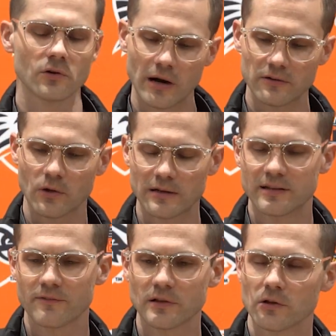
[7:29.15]
So, right. So I
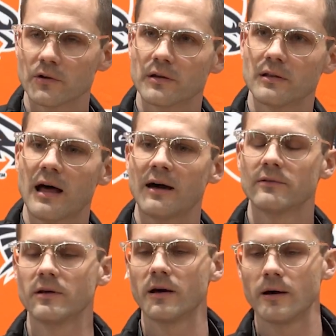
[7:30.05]
definitely learned a lot
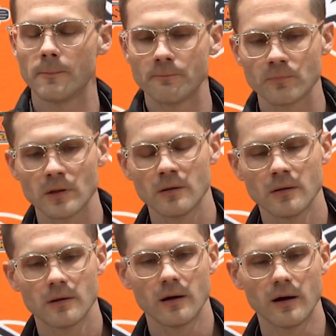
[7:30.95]

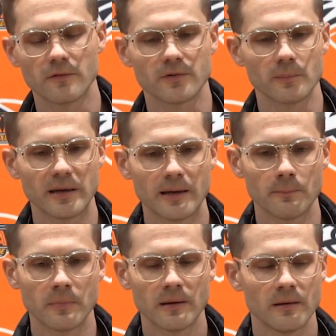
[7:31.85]
from
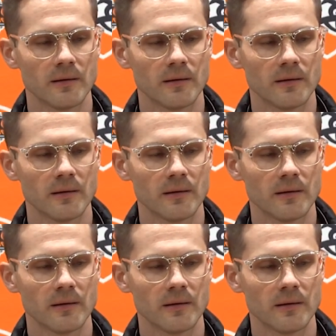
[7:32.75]
him.